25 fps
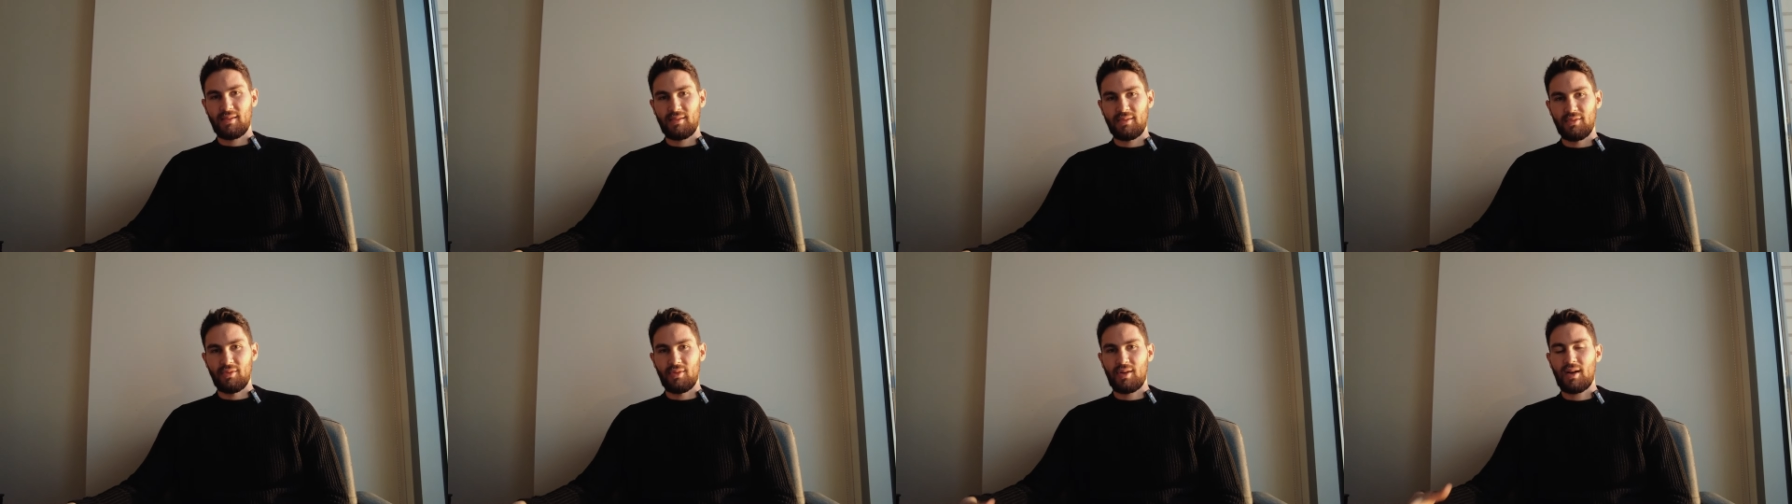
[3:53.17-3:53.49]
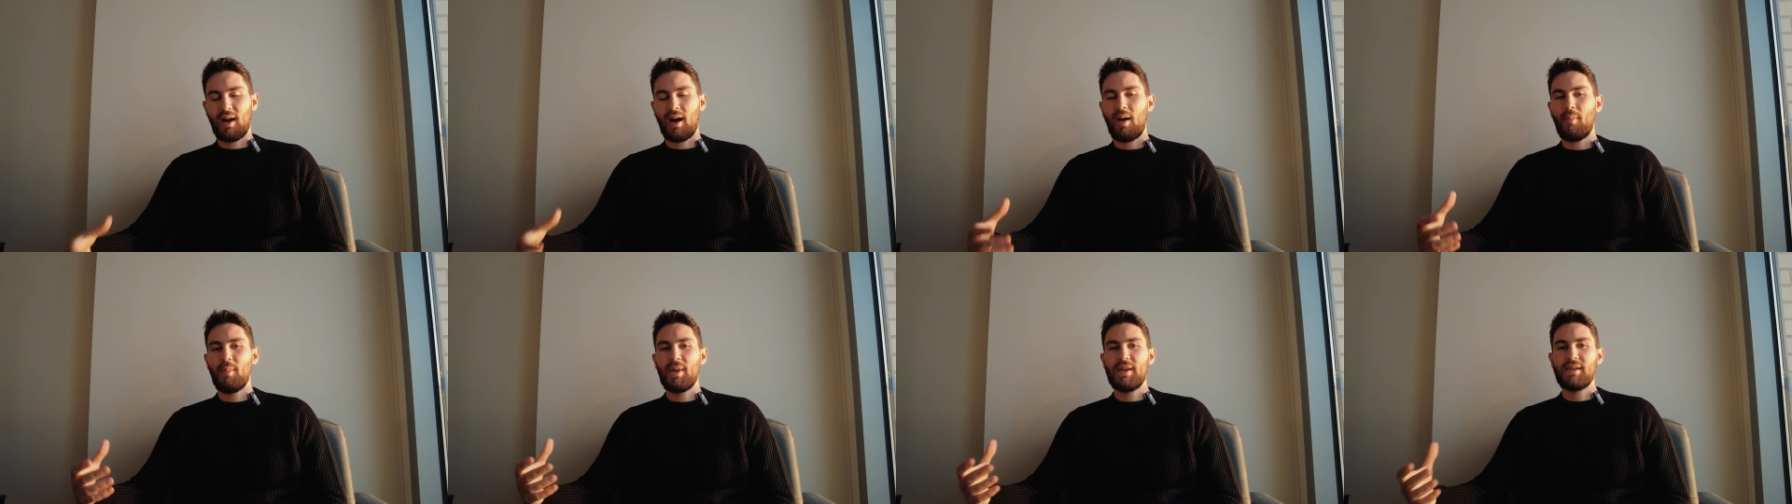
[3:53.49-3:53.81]
You
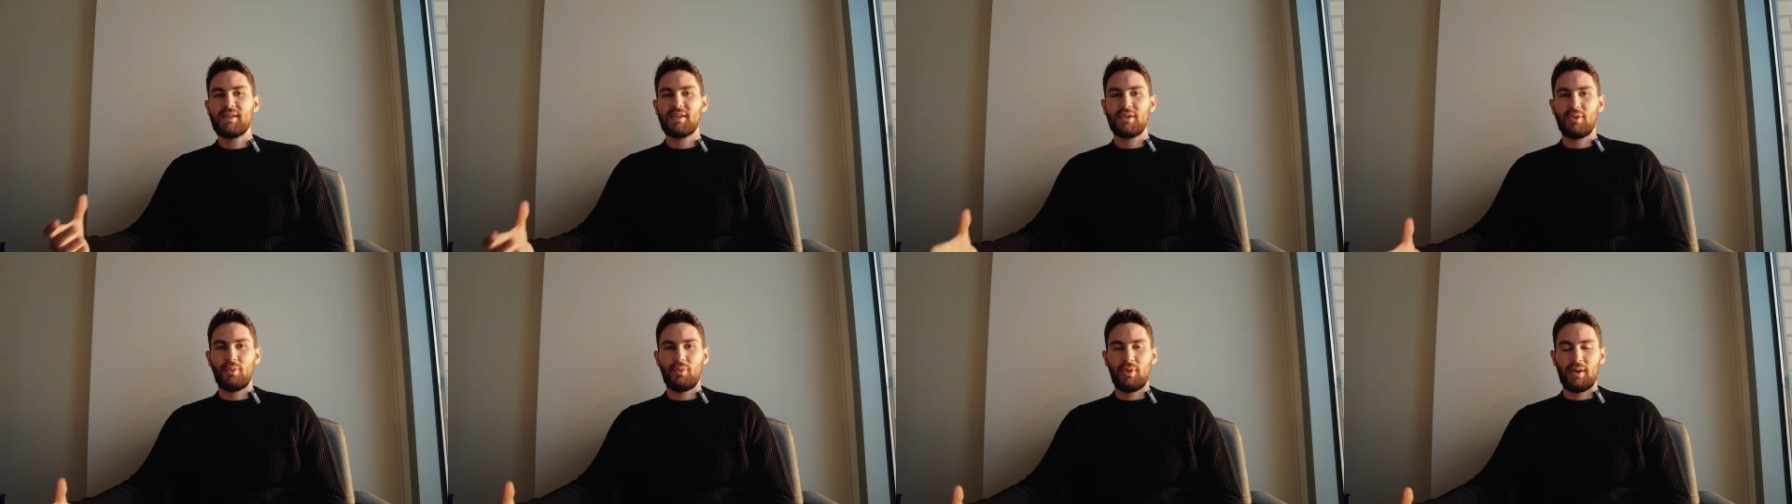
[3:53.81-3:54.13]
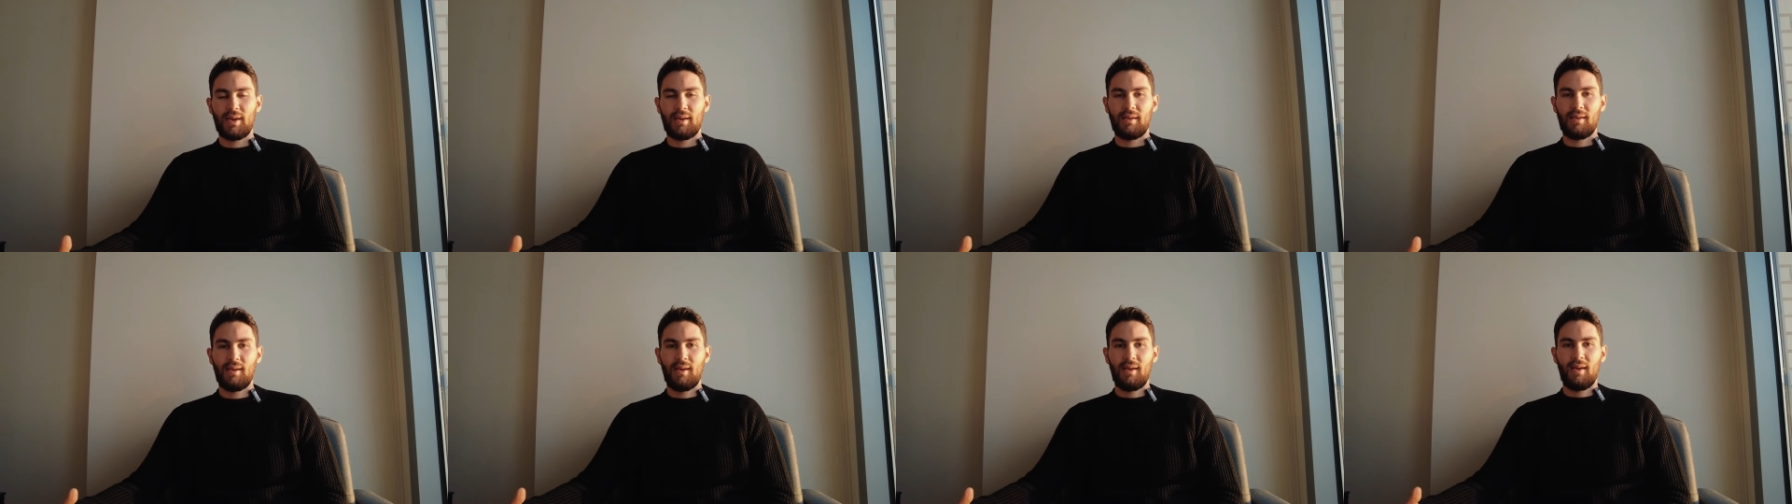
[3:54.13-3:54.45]
come into
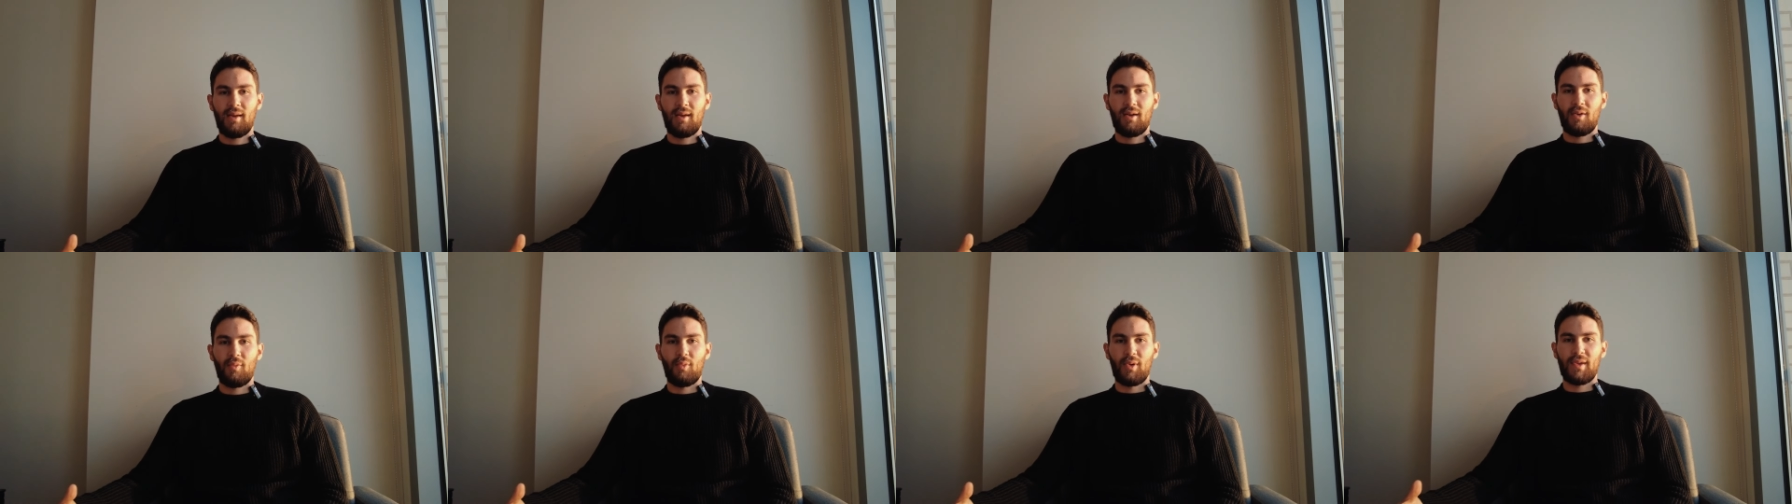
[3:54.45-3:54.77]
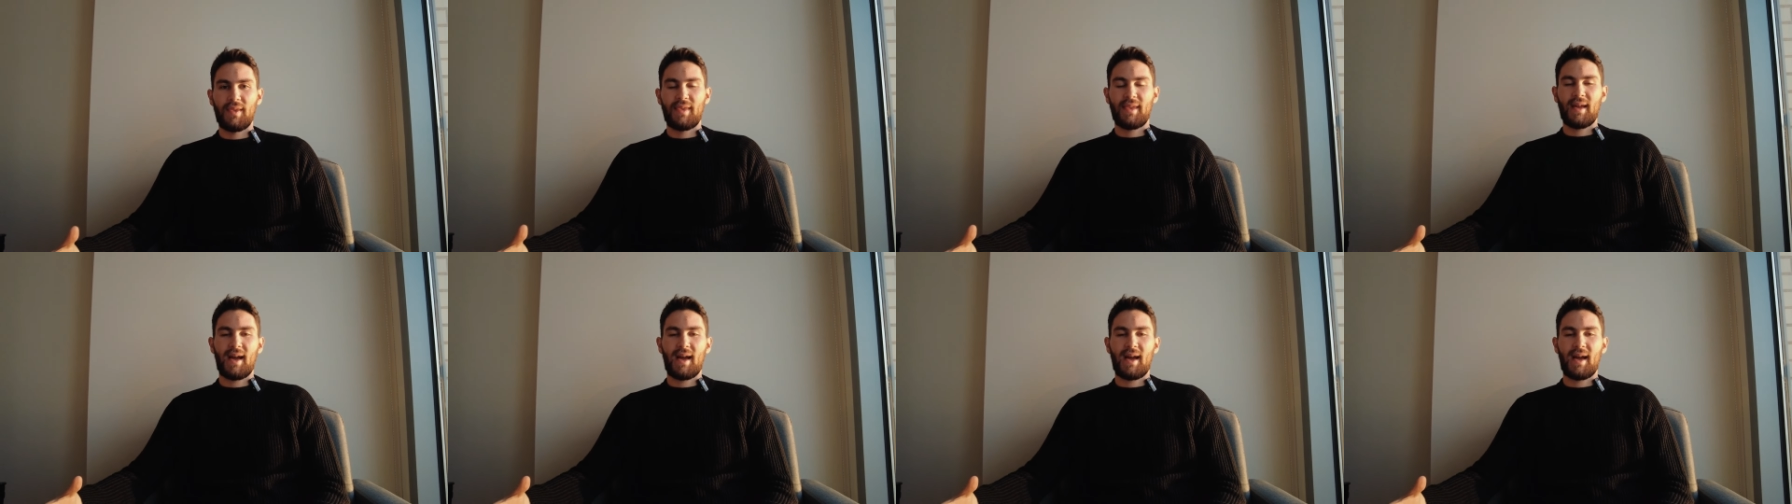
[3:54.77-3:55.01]
it with